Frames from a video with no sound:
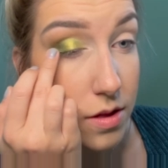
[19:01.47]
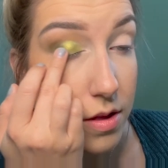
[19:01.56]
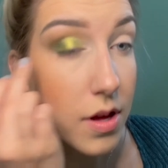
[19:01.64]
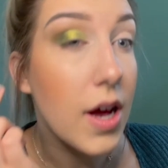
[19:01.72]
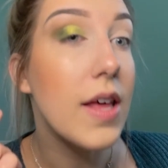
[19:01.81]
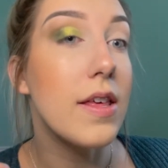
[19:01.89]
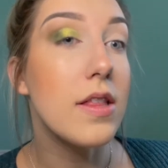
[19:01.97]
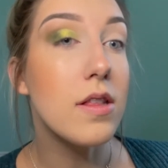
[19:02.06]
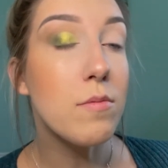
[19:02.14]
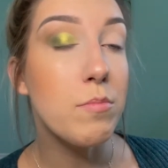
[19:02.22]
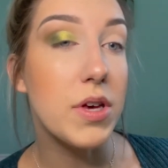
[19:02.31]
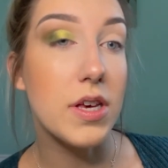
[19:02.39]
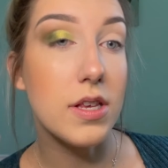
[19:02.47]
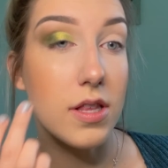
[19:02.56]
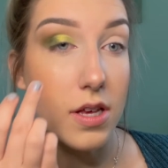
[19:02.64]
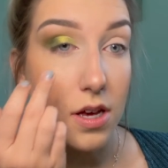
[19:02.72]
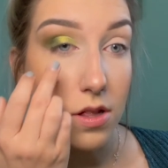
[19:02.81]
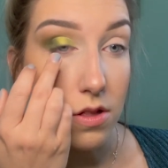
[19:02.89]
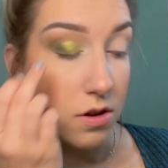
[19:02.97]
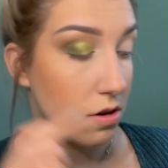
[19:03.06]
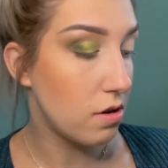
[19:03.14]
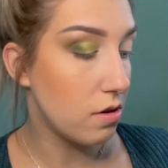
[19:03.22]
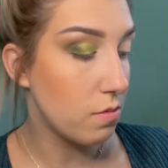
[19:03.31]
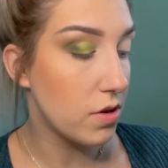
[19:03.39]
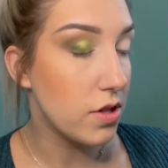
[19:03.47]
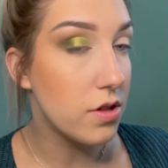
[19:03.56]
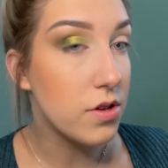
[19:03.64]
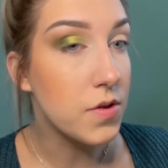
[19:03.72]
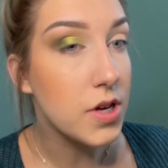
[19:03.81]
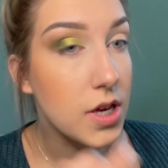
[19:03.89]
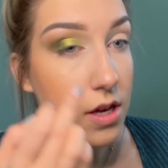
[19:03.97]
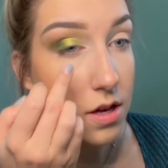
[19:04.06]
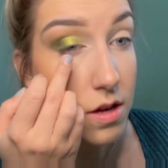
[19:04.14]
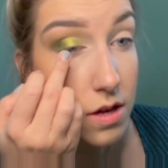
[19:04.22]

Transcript: I think the biggest thing I learned with doing